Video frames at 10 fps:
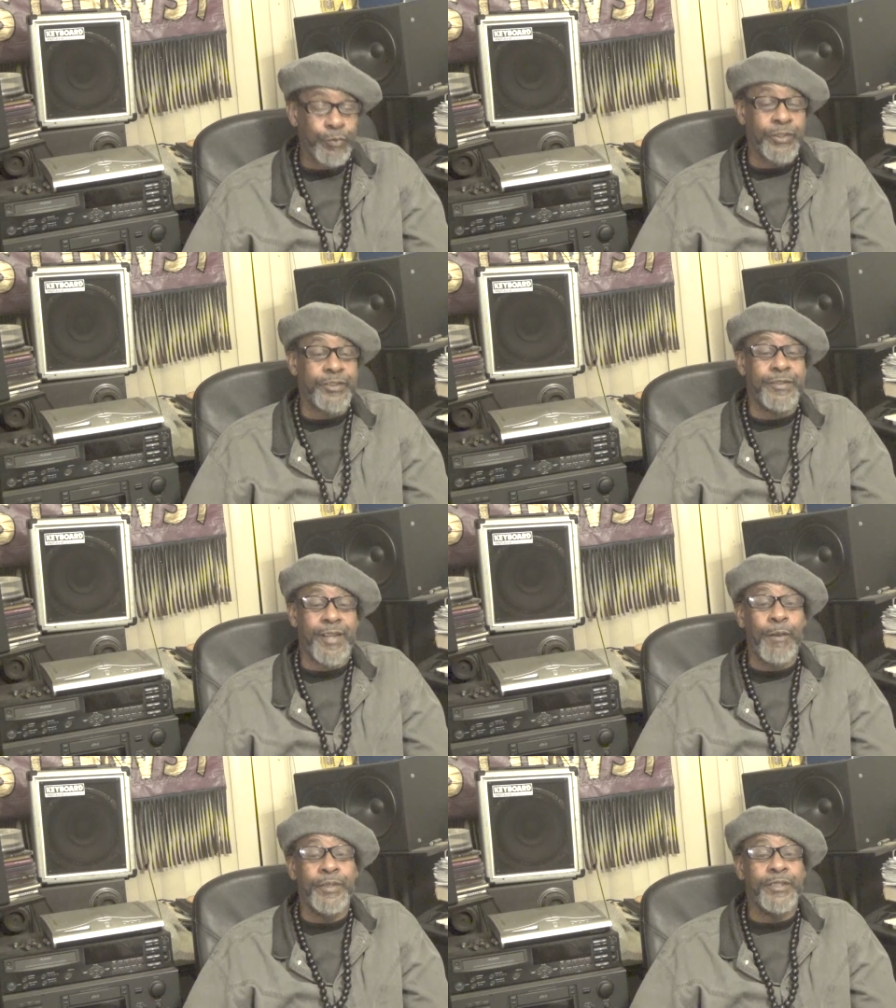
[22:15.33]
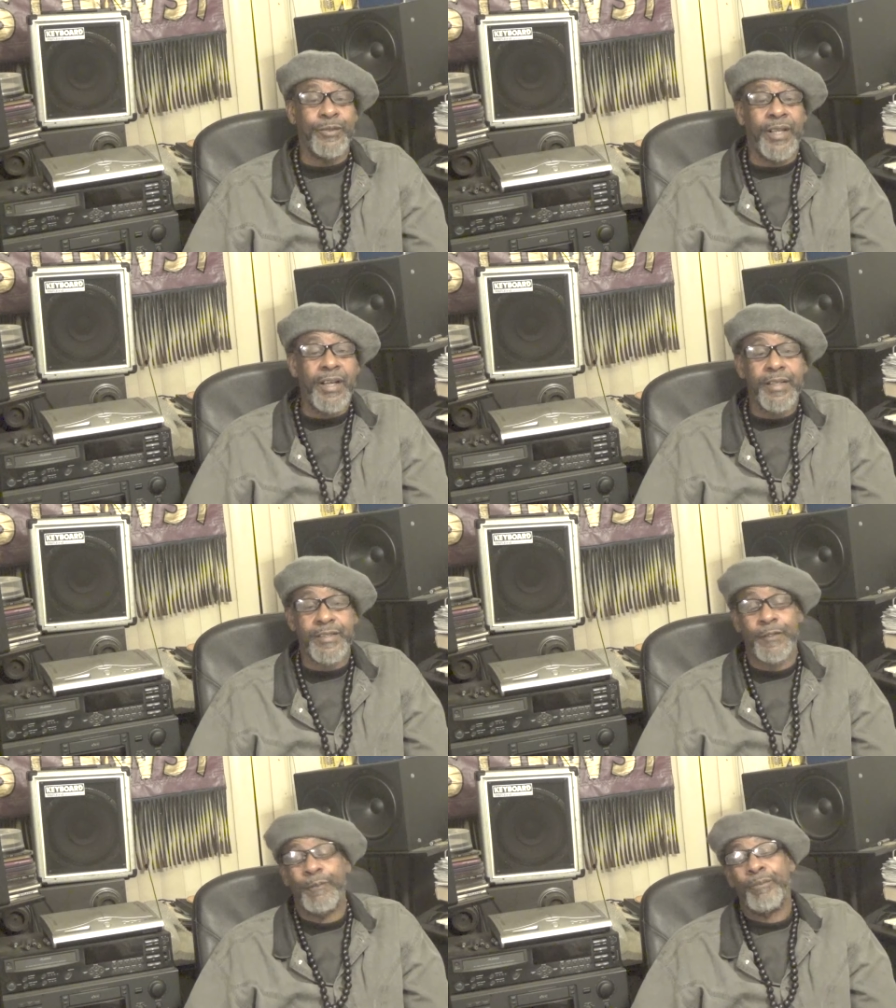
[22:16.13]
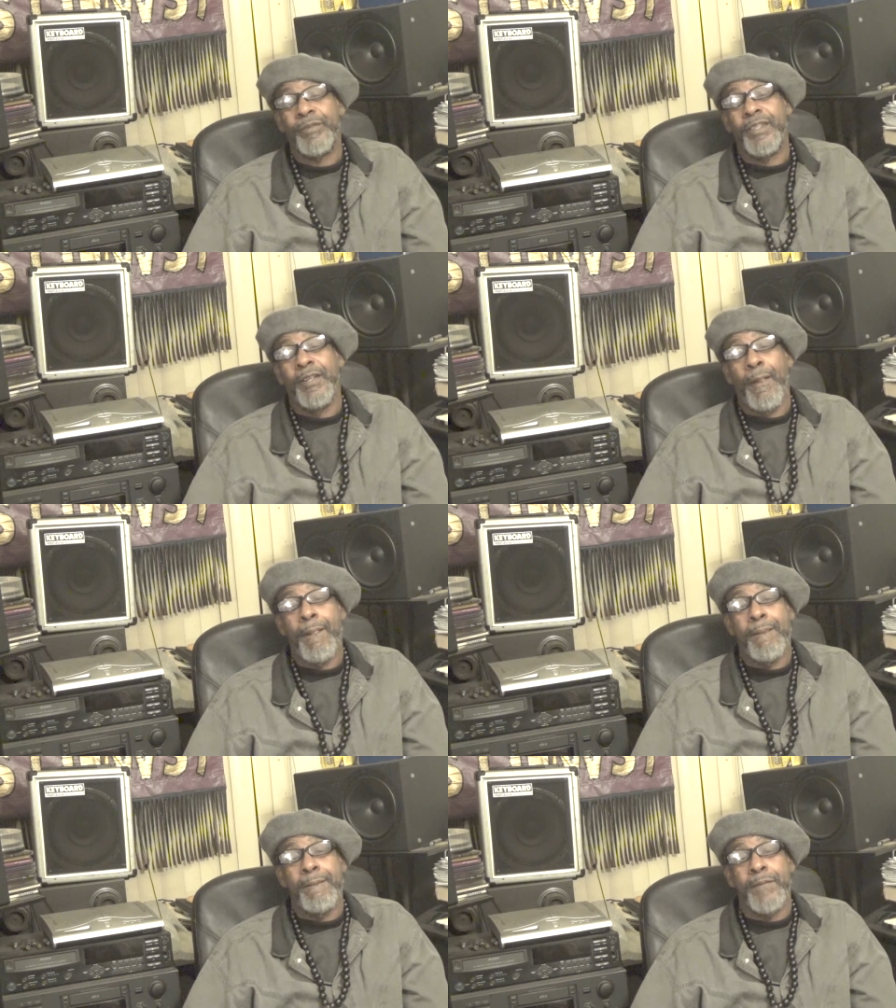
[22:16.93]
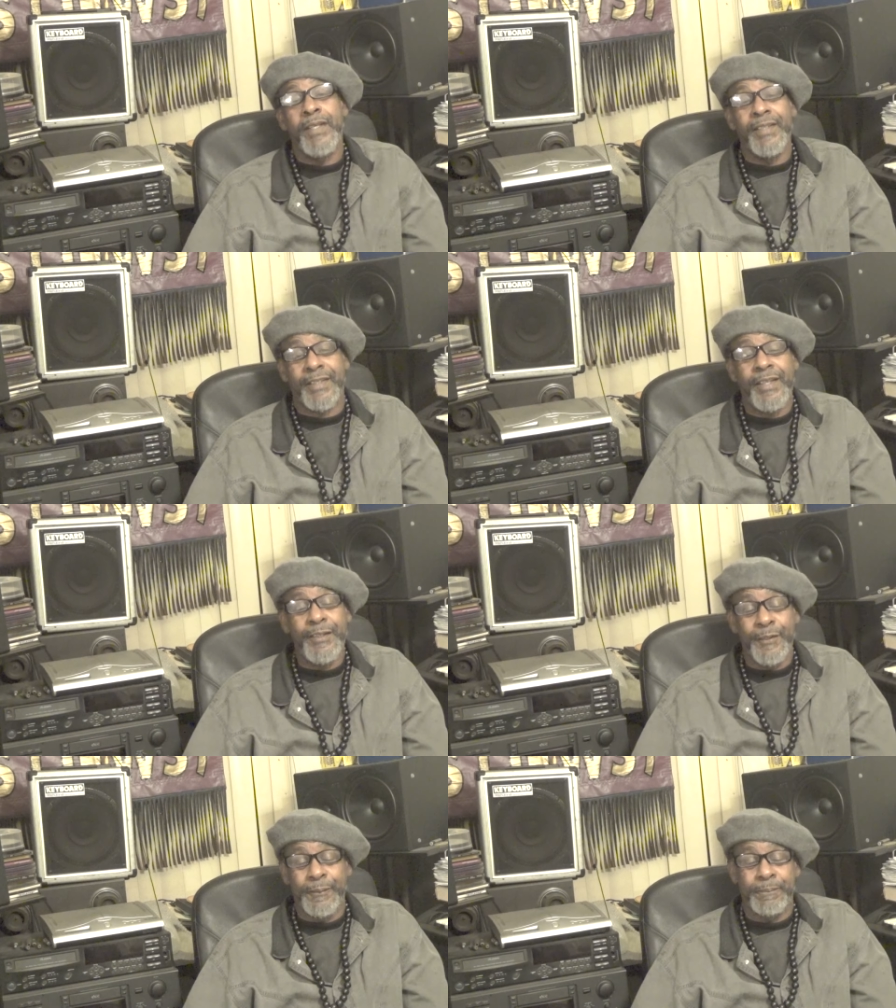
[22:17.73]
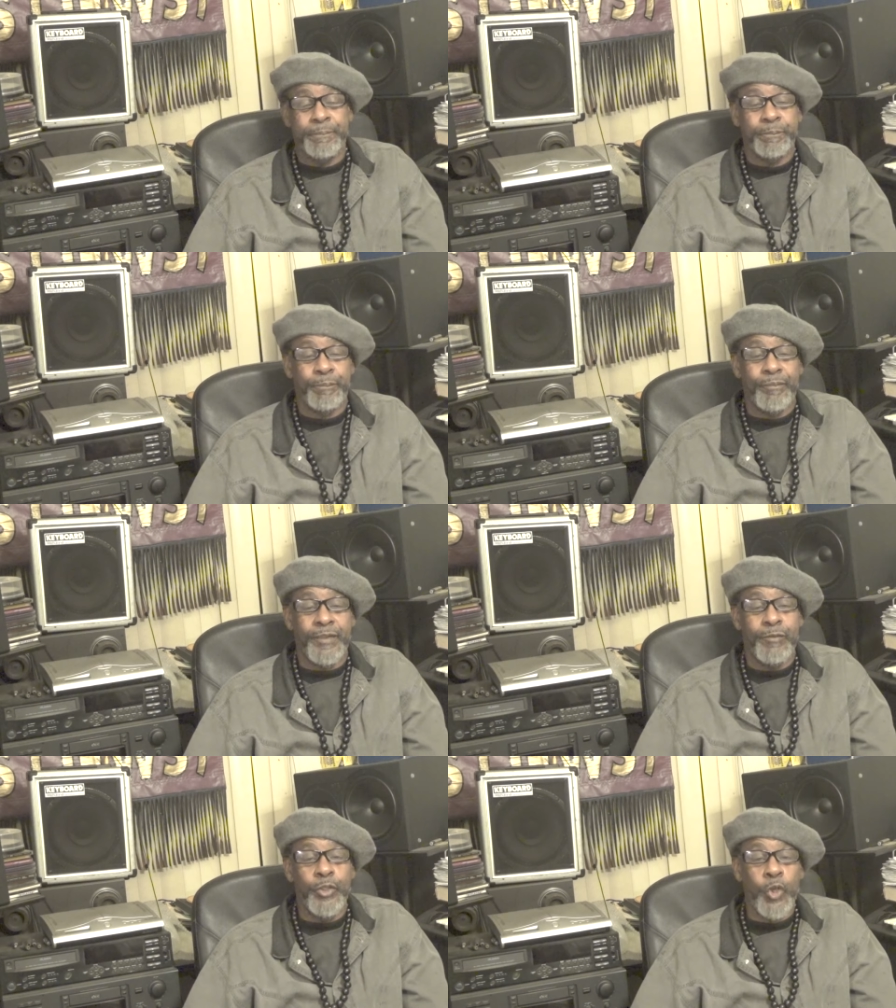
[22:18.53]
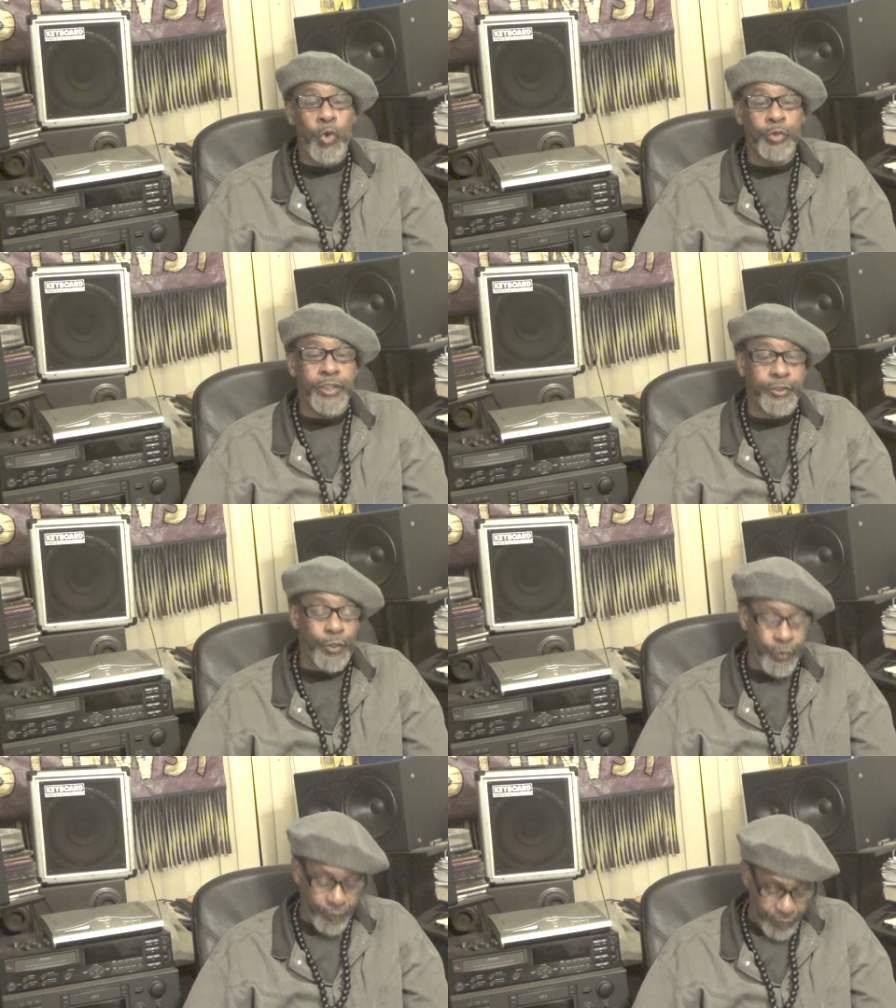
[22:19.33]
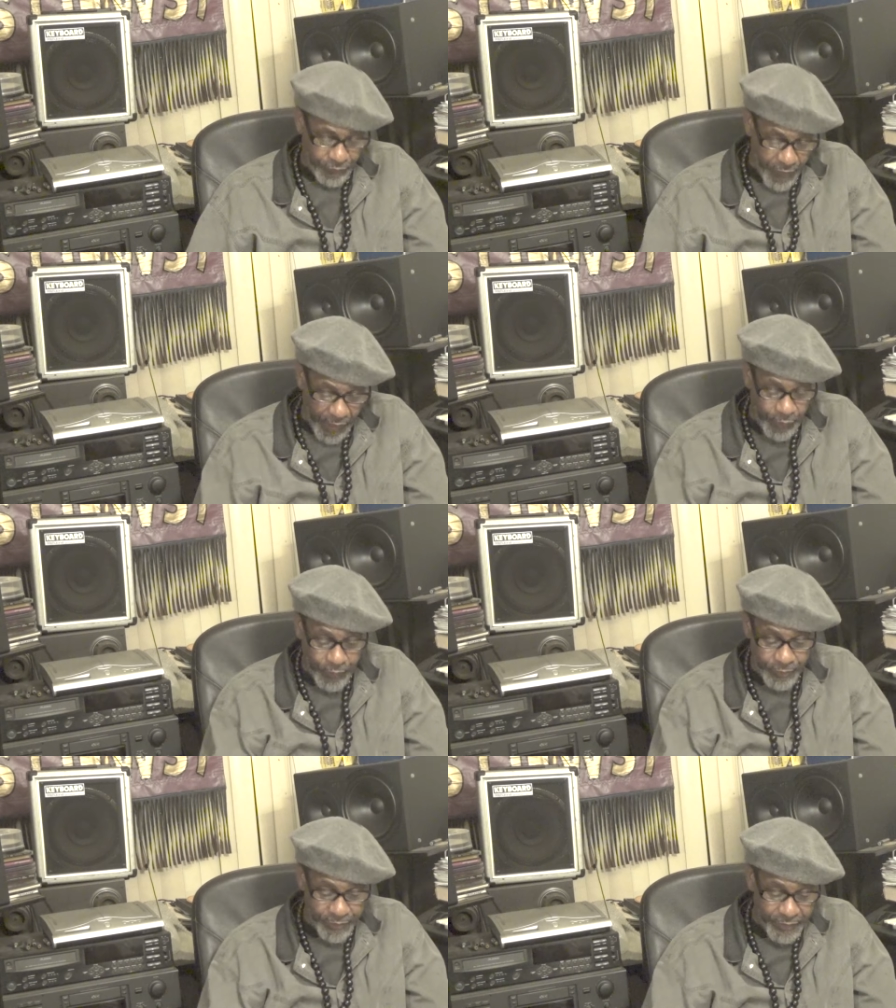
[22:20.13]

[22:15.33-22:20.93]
was coming to us in the kingdom with those that's going to follow